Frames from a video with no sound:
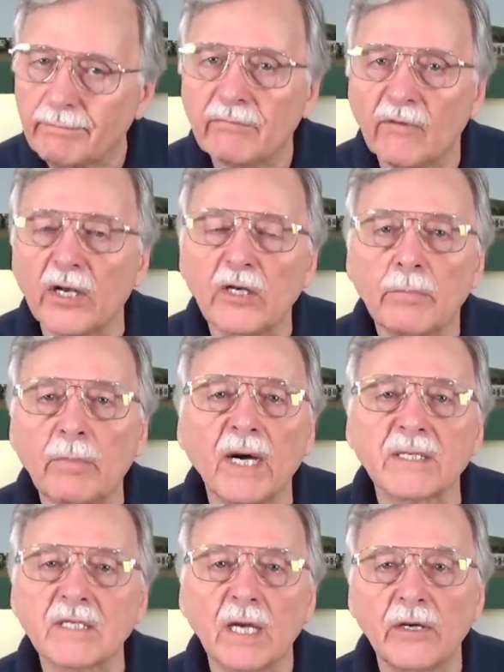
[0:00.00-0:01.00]
Run your
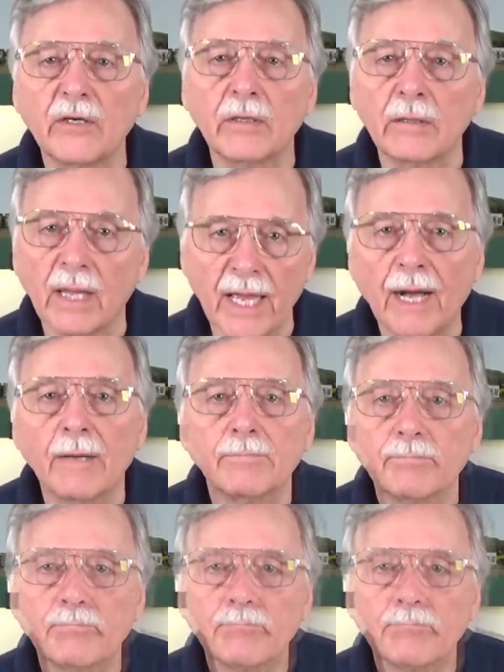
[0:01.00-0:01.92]
bus under your layout.